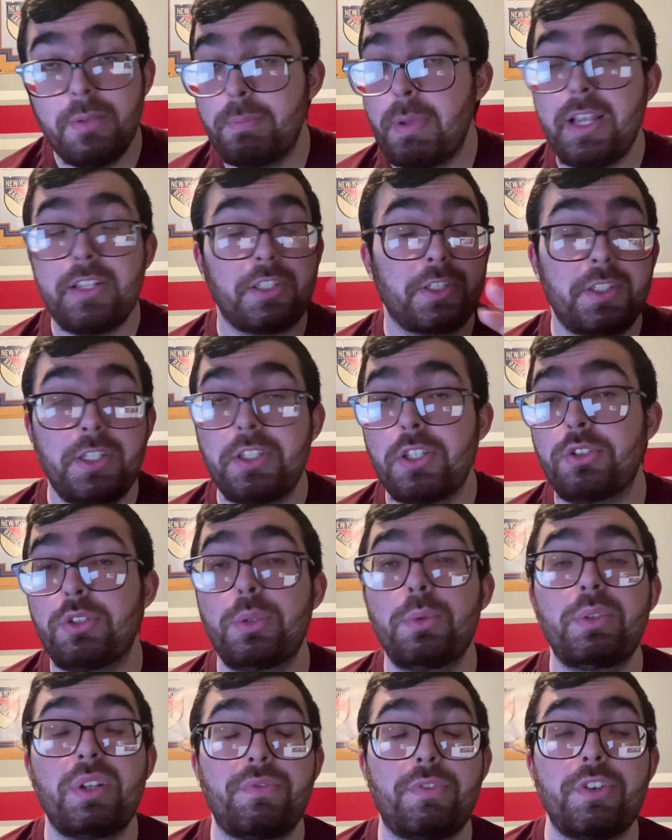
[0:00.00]
Basically, the
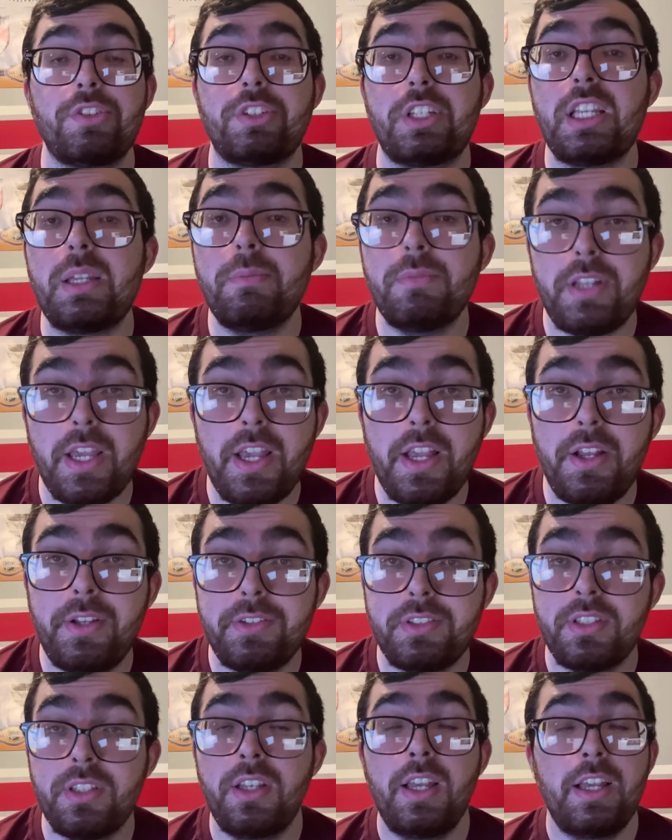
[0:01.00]
two different team
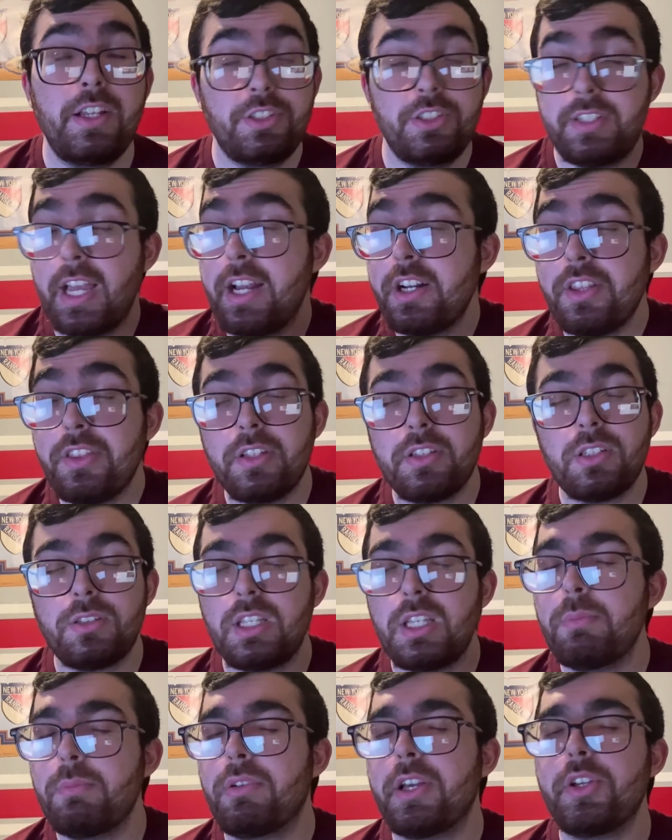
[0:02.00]
tails. Just how do you think the
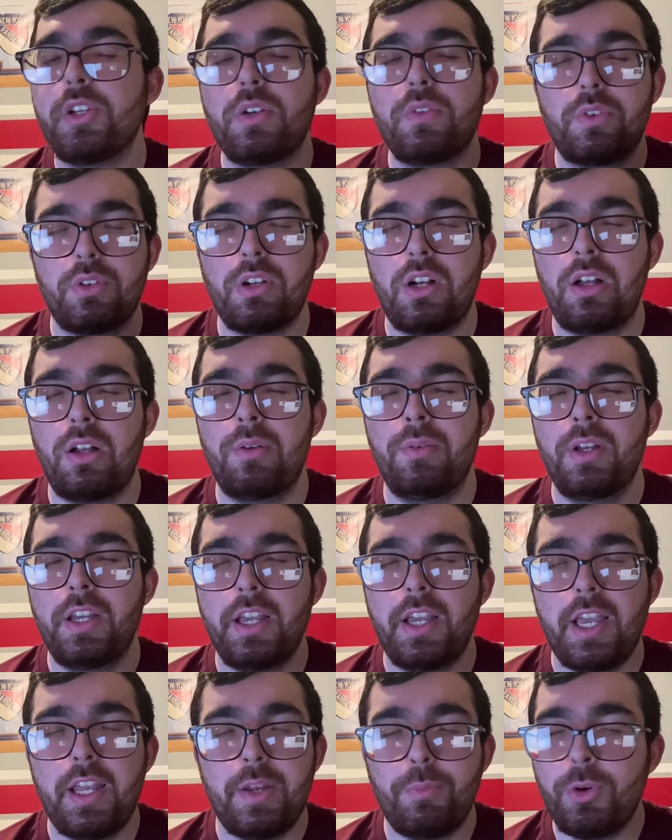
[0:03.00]
team played overall?
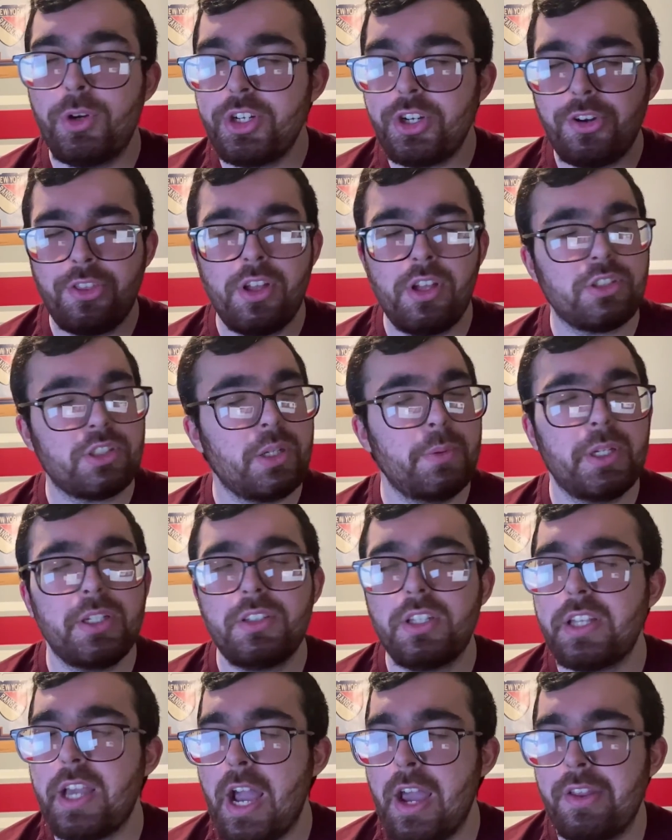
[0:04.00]
And what are your thoughts going
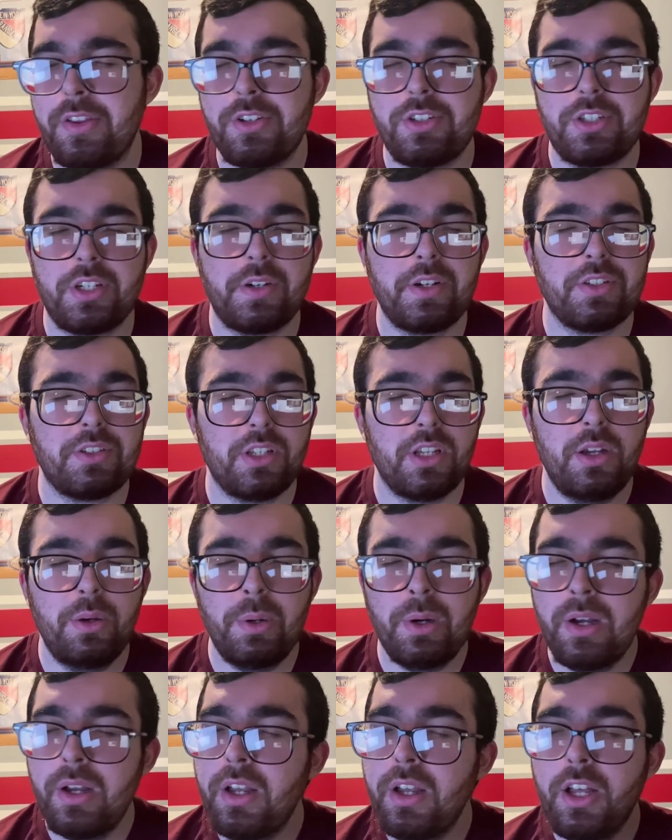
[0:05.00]
into the Islanders series?
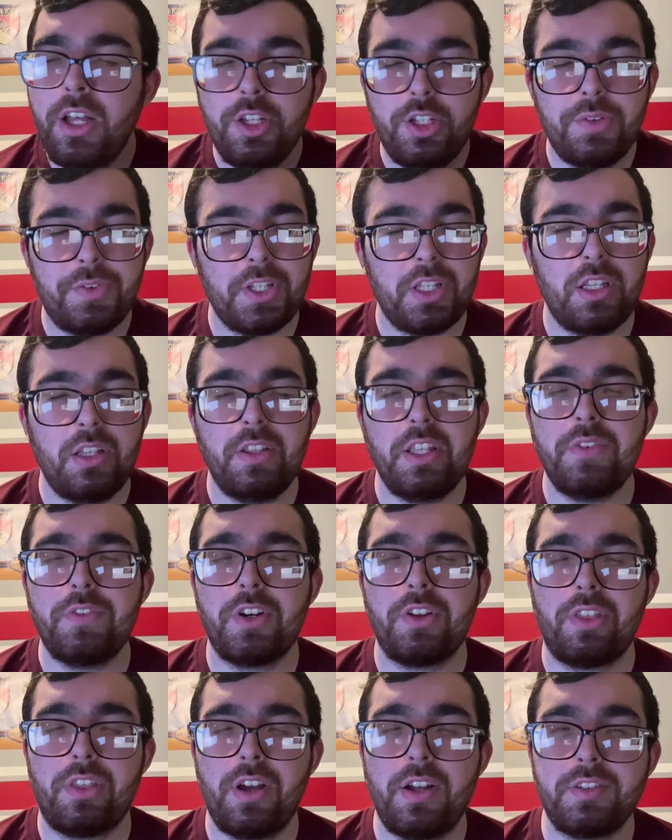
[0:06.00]
So, don't forget to leave
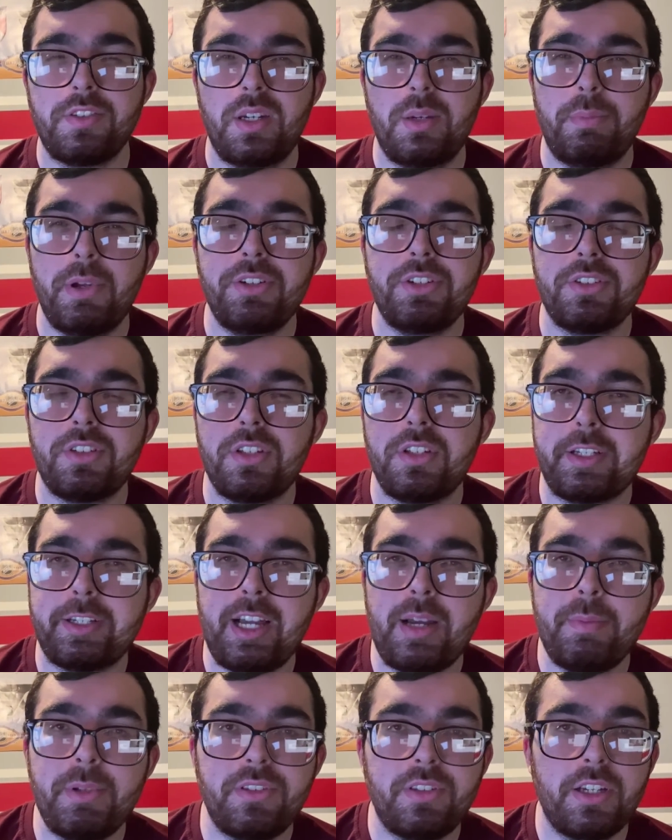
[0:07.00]
your thoughts and opinions in the
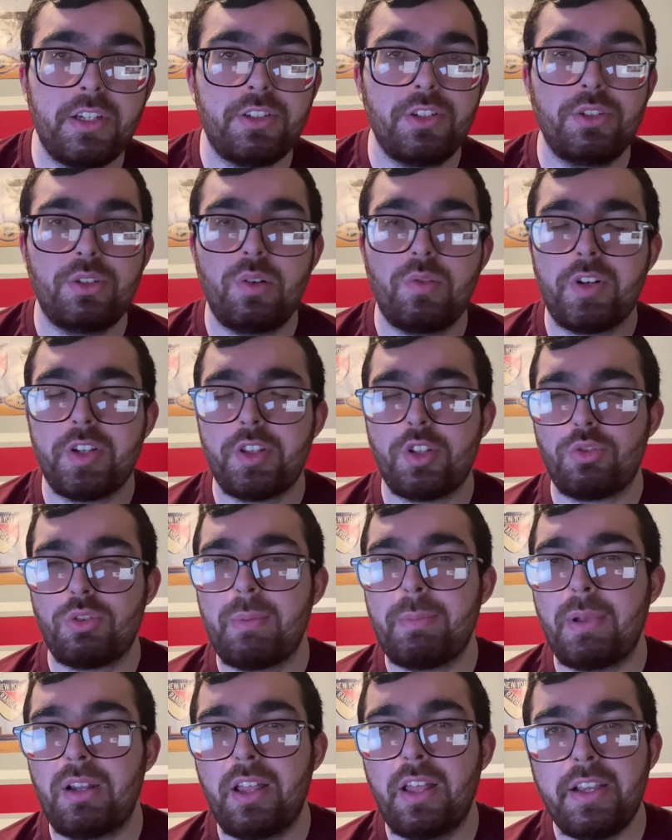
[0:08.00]
comment section. Don't forget to
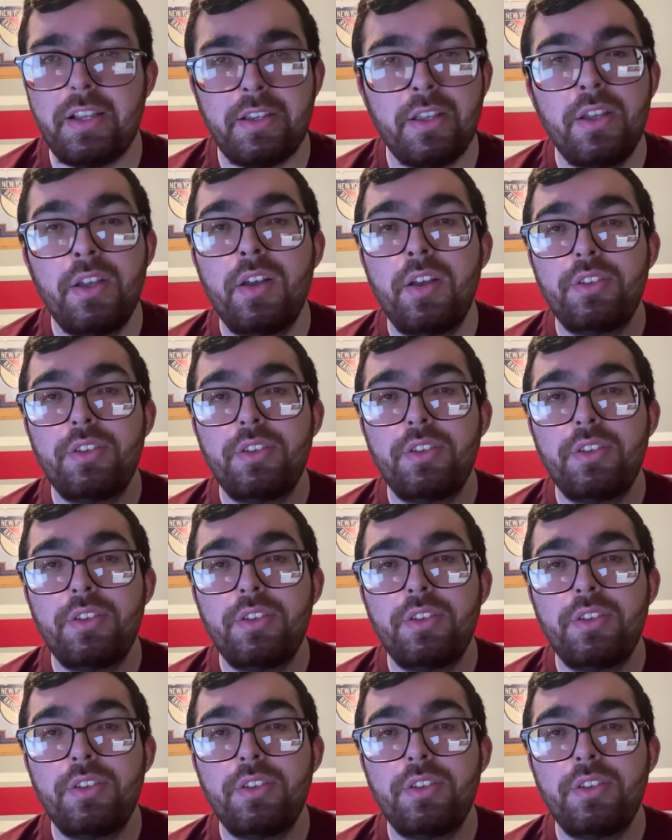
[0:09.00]
drop a like.